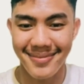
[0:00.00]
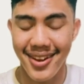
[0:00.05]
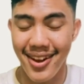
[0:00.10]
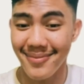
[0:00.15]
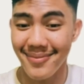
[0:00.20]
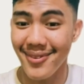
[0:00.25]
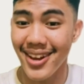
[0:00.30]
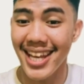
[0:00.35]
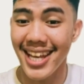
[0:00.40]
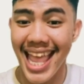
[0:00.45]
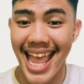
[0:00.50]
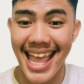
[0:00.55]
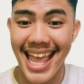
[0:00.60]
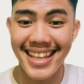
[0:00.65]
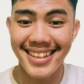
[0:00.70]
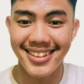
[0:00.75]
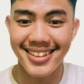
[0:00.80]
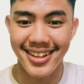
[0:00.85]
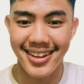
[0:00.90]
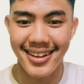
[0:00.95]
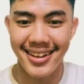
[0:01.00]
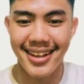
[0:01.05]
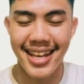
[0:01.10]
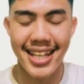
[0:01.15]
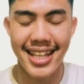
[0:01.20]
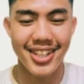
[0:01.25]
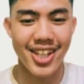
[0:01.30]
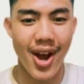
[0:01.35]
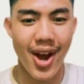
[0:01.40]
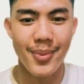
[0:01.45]
Feel free to answer.
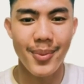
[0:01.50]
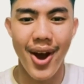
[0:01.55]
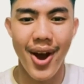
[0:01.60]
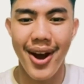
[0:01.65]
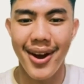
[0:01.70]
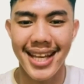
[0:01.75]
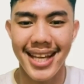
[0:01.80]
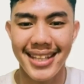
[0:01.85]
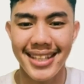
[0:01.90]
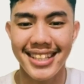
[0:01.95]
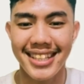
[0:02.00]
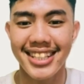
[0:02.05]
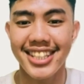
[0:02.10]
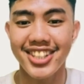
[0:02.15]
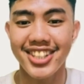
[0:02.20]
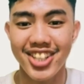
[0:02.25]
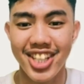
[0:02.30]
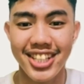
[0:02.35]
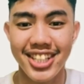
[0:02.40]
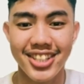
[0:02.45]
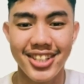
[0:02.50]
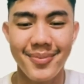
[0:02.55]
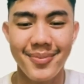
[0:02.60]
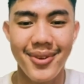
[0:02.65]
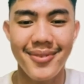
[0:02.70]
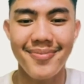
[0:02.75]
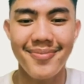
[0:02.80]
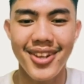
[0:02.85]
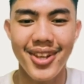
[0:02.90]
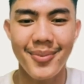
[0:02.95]
And don't worry, this is just to
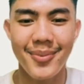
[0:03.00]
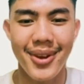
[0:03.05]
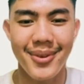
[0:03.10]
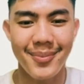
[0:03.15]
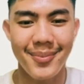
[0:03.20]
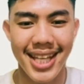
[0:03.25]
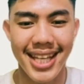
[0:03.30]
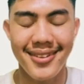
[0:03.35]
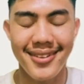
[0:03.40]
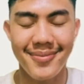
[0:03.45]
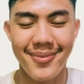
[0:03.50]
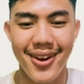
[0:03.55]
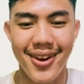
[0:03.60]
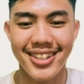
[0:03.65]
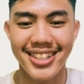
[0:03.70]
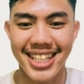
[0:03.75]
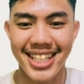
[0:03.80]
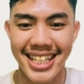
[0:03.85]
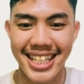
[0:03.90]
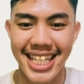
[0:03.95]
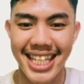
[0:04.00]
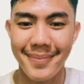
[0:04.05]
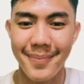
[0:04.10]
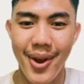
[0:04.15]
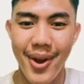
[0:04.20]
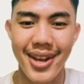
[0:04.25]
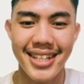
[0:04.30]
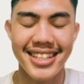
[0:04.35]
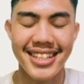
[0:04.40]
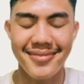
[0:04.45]
review and reinforce the key
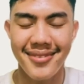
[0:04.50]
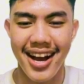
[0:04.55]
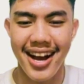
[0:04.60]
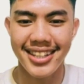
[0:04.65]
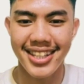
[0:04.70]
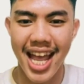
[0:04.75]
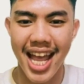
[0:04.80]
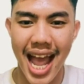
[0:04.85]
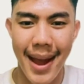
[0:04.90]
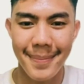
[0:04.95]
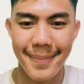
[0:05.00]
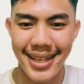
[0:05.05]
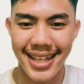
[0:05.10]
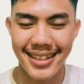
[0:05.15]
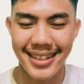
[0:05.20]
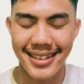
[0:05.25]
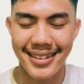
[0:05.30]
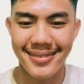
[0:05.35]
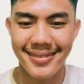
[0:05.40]
points of our topic.